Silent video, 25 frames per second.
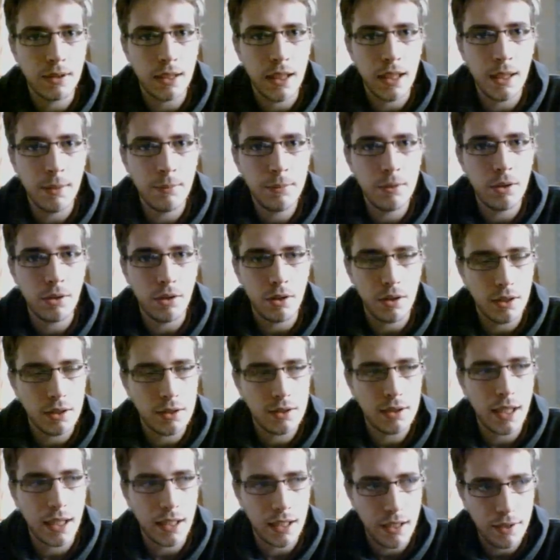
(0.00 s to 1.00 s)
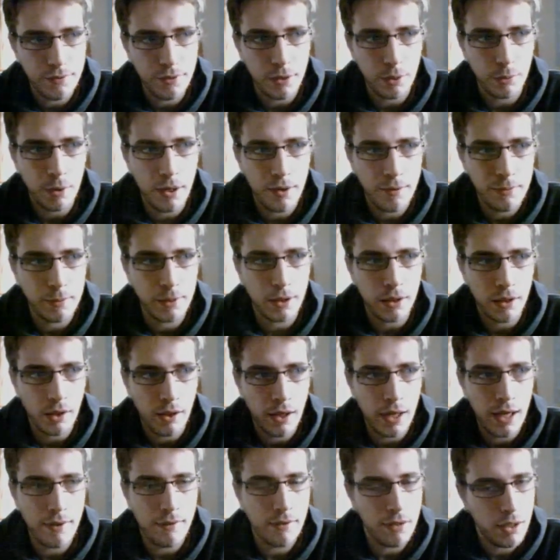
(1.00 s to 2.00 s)
Yeah, I'm not going to take nothing away from the
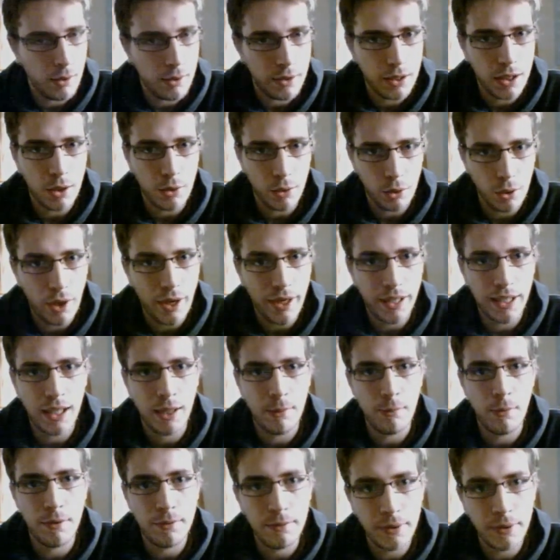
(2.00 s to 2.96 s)
guy, even though I don't like him.